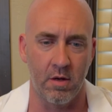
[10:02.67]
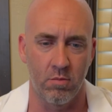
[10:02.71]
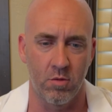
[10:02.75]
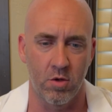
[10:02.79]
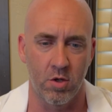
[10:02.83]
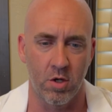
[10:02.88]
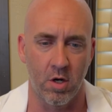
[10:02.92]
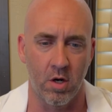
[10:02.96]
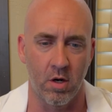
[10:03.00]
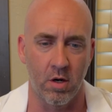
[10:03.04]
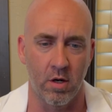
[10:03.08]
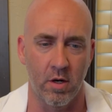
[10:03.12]

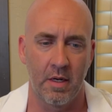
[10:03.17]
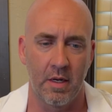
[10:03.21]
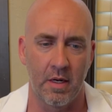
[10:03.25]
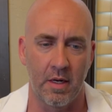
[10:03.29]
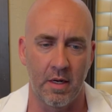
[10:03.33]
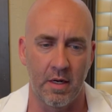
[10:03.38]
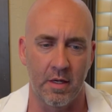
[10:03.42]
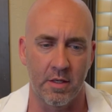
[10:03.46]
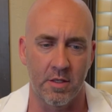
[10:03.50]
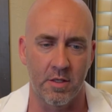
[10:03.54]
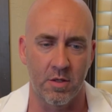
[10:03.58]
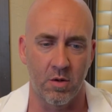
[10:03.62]
junk.
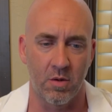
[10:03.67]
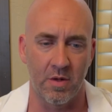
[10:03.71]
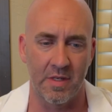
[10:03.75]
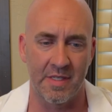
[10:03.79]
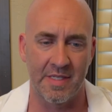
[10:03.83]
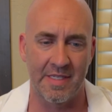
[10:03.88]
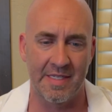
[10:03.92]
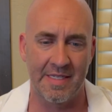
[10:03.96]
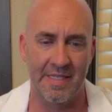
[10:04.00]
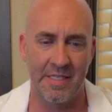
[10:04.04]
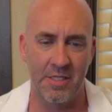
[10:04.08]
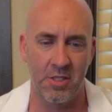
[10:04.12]
So
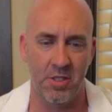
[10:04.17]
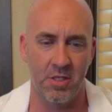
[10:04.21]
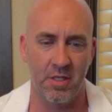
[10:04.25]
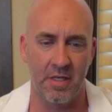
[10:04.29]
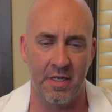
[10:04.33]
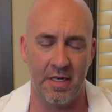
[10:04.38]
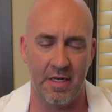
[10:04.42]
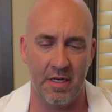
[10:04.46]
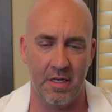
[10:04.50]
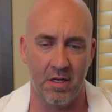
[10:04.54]
essentially,